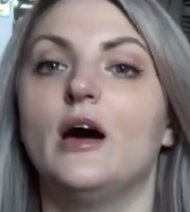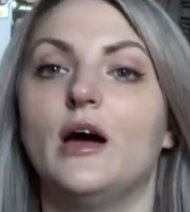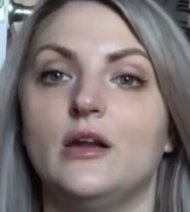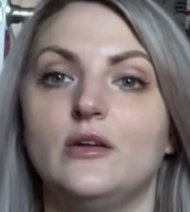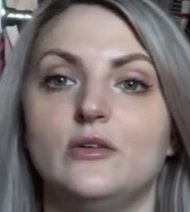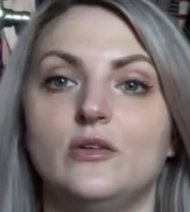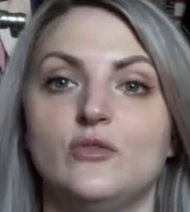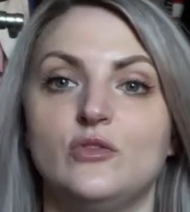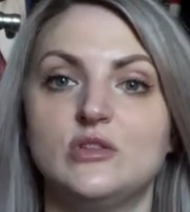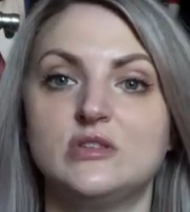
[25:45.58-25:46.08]
I don't
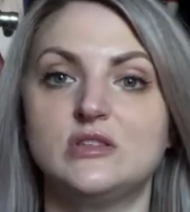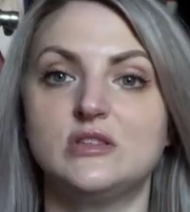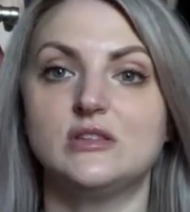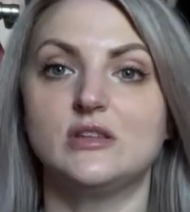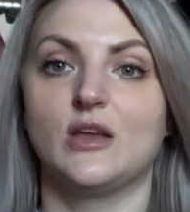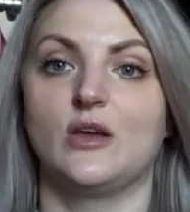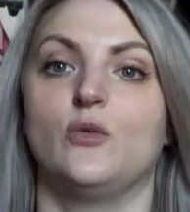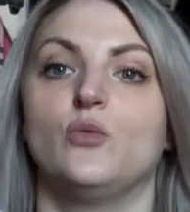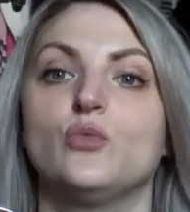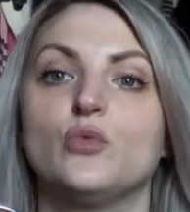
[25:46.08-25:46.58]
know if this is
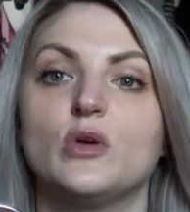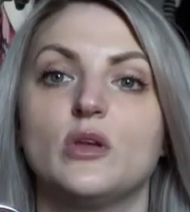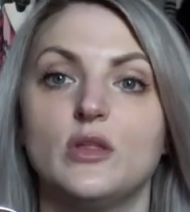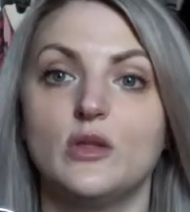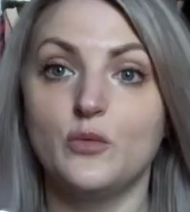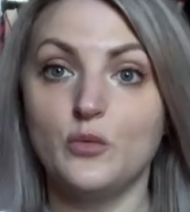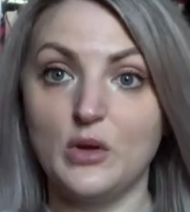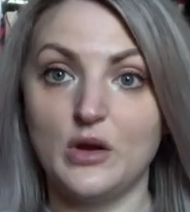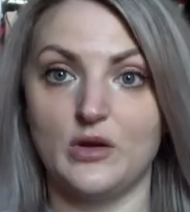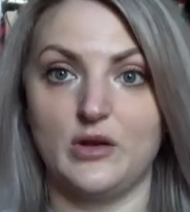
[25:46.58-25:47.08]
a really
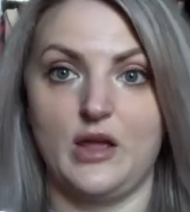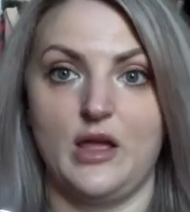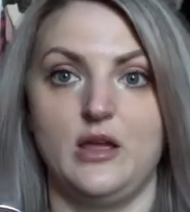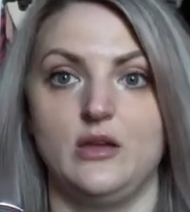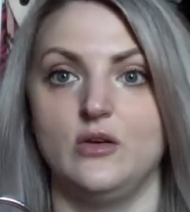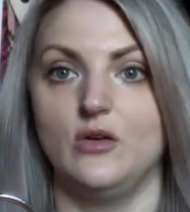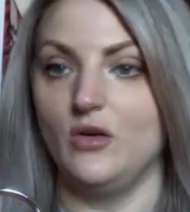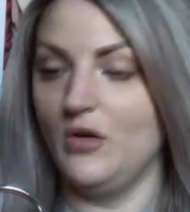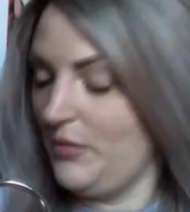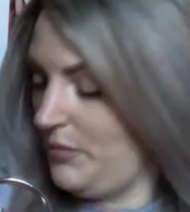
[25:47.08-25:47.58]
weird
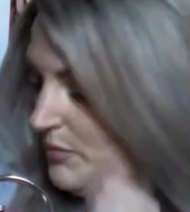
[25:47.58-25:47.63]
angle,